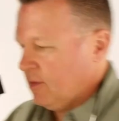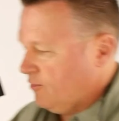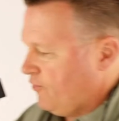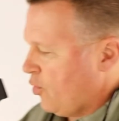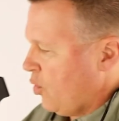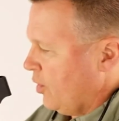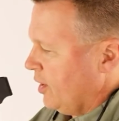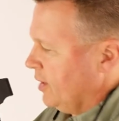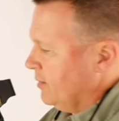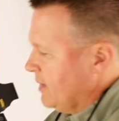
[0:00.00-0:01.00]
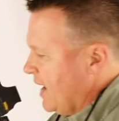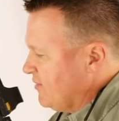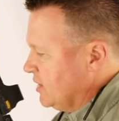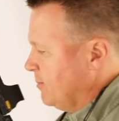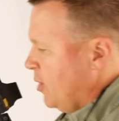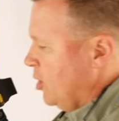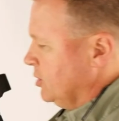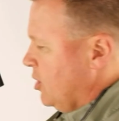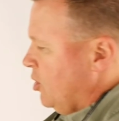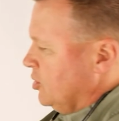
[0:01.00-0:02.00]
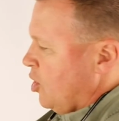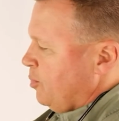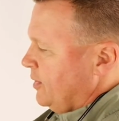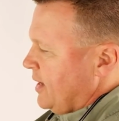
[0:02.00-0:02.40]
For having the bolt hold open